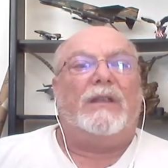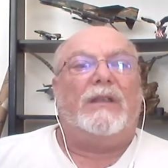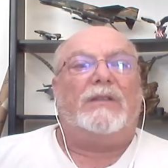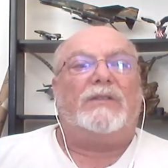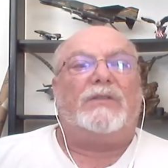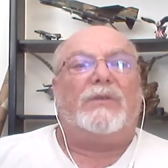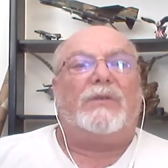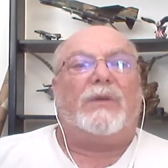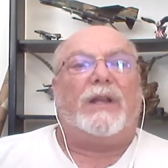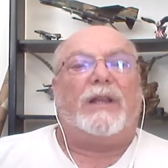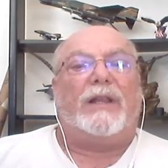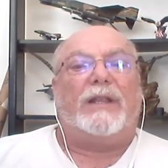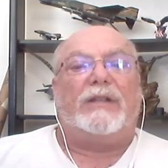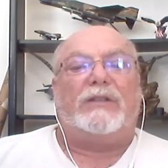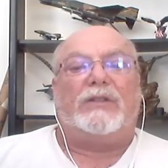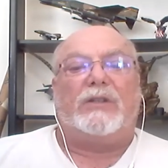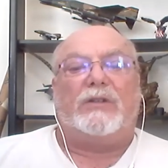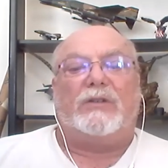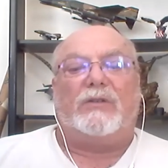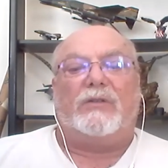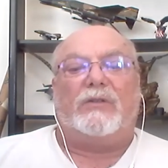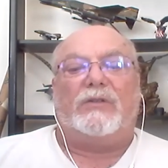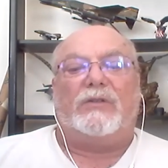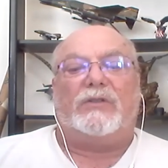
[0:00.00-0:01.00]
So what I'd like to
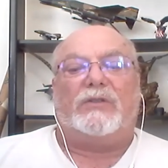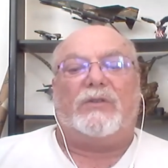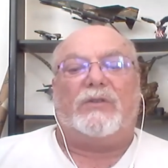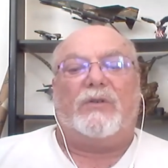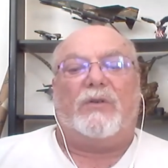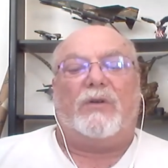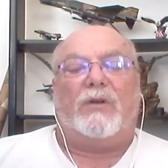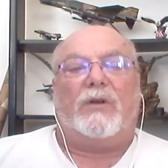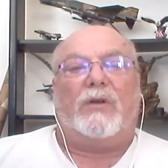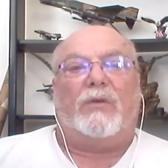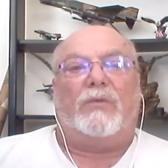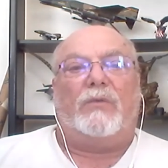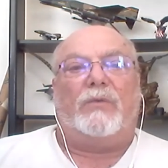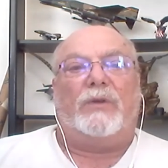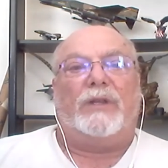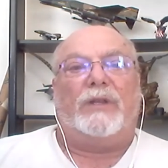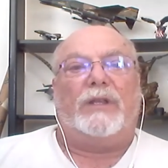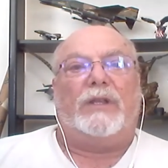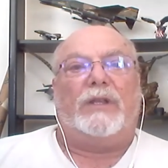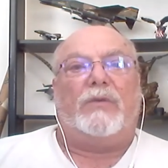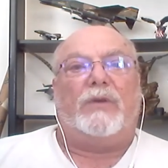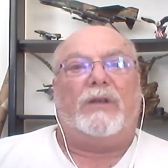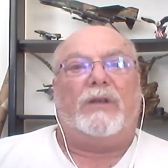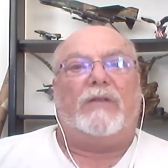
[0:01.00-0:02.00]
do is show a really
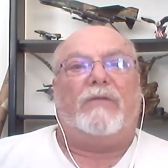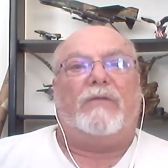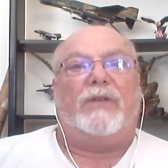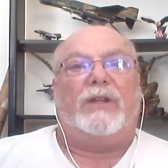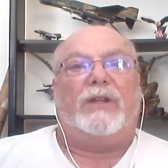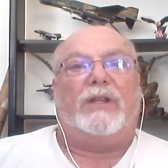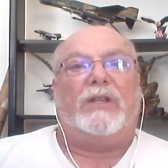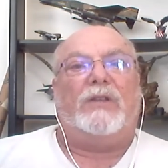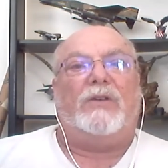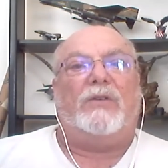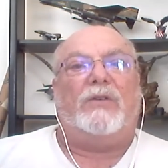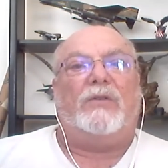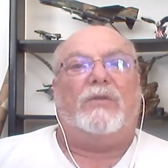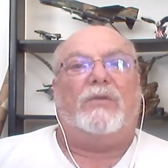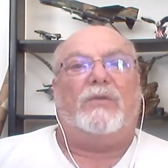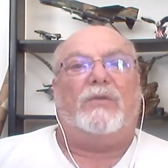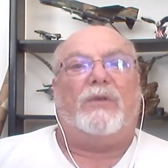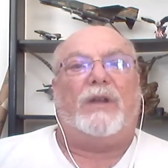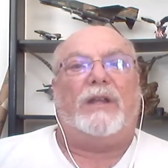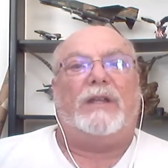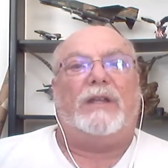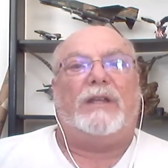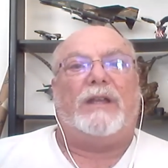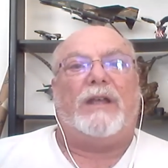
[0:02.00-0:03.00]
quick video
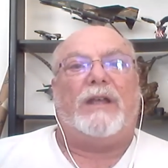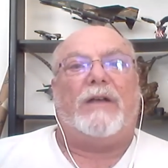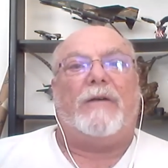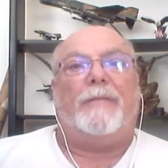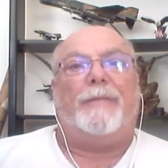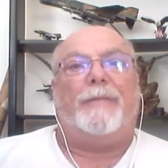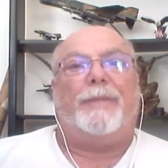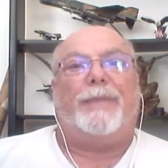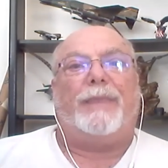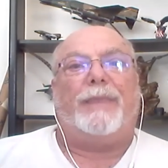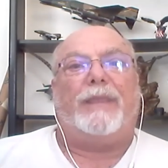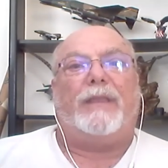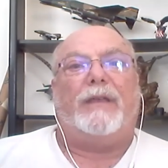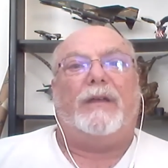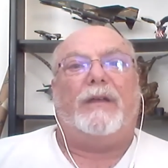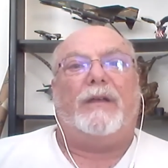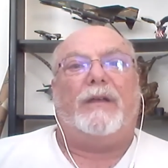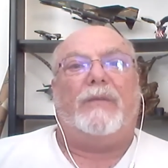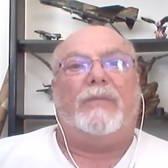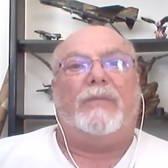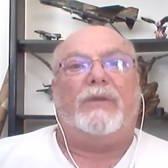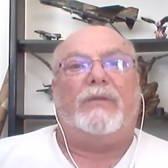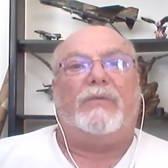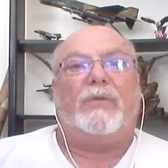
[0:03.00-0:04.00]
right now
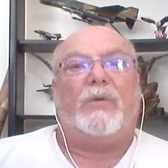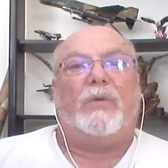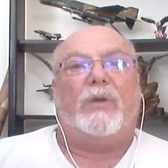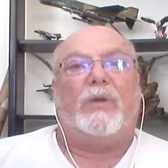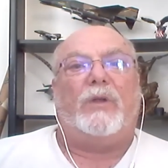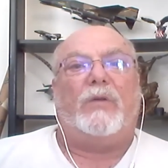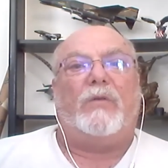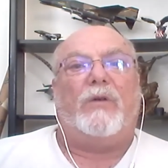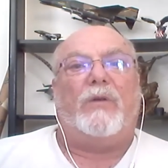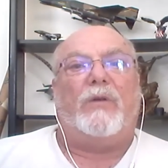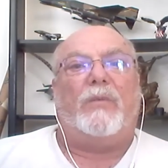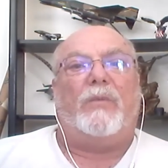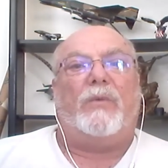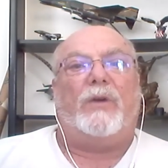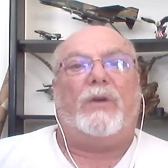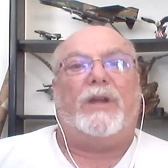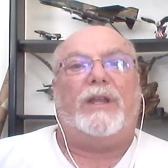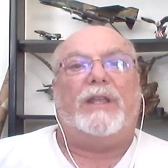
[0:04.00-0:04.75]
before we go on break.